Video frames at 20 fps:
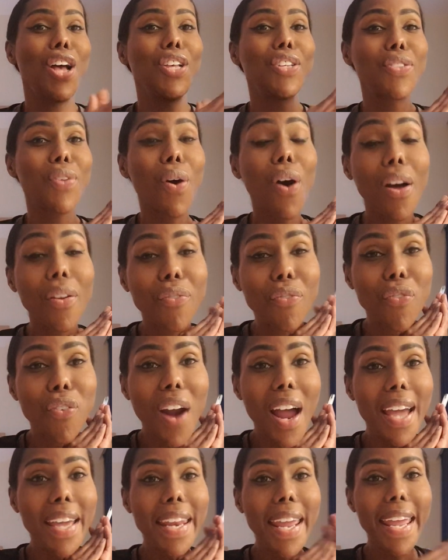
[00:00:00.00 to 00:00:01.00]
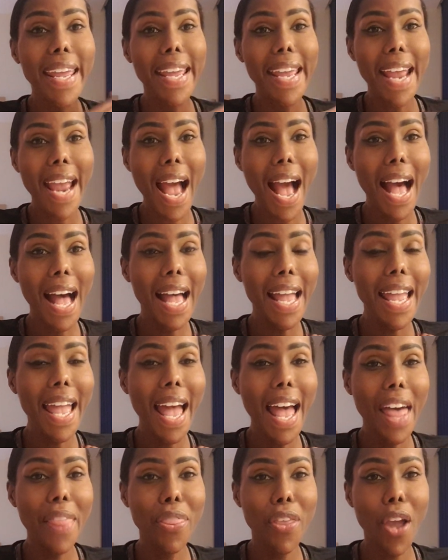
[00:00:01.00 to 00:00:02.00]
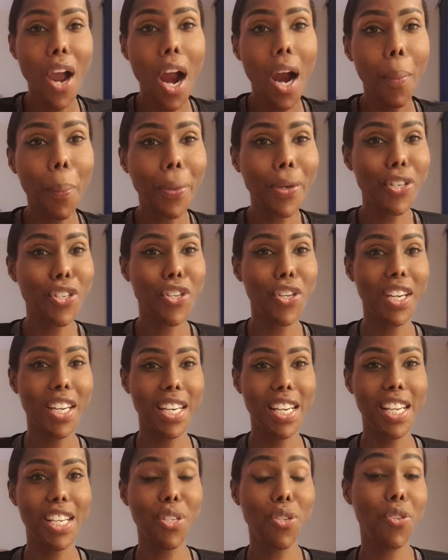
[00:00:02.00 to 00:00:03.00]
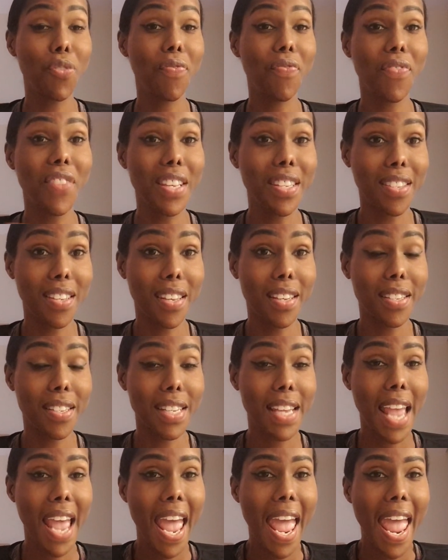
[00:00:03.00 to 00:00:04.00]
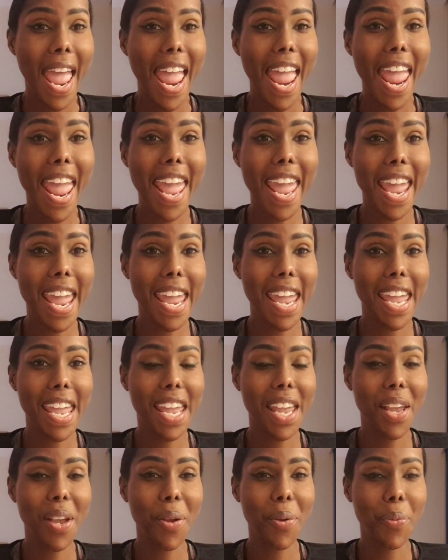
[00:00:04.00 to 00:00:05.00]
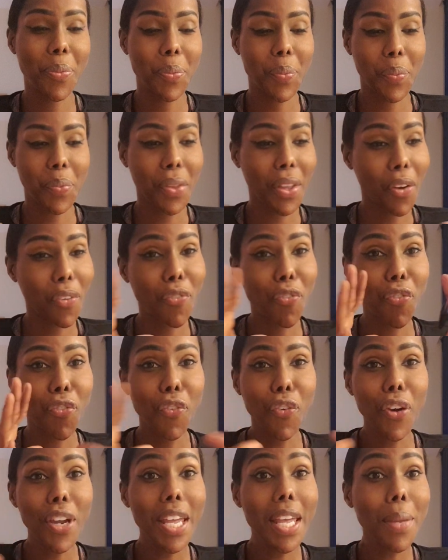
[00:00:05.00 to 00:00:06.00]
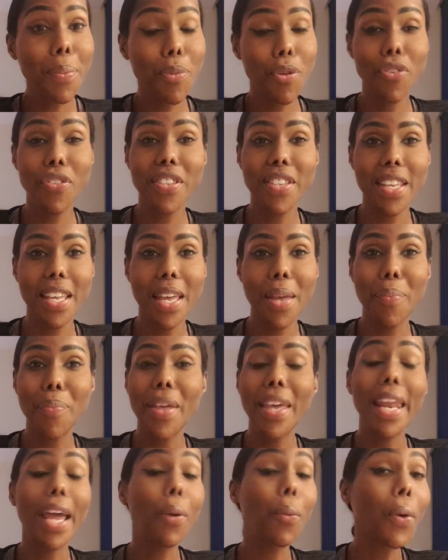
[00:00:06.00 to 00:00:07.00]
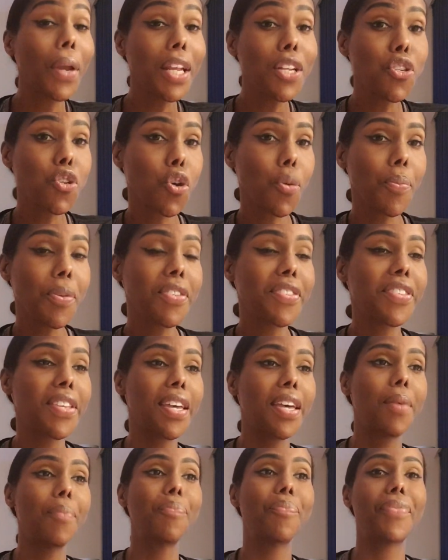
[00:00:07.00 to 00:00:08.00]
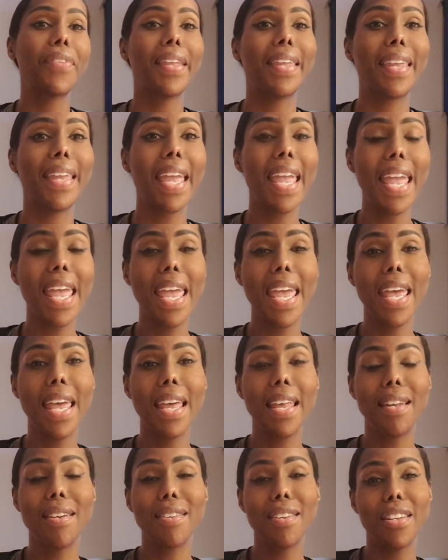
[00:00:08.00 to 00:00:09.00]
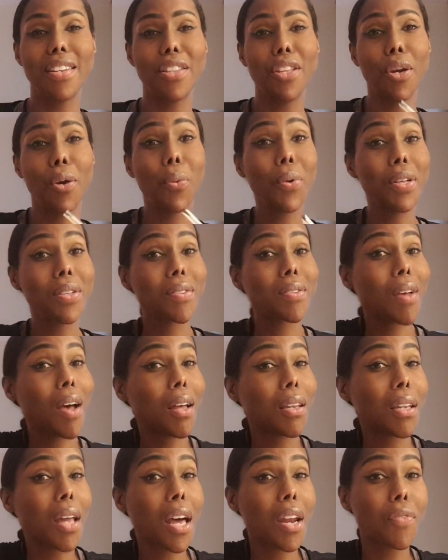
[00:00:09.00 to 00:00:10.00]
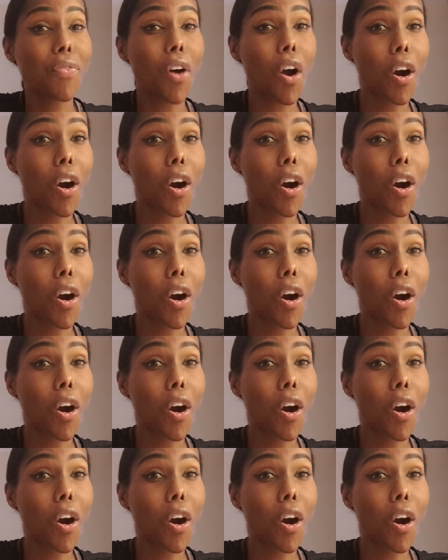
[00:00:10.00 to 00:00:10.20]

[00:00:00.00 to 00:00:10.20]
So on Friday, I had the opportunity to visit a free museum, and I went into a museum, and there was a lot of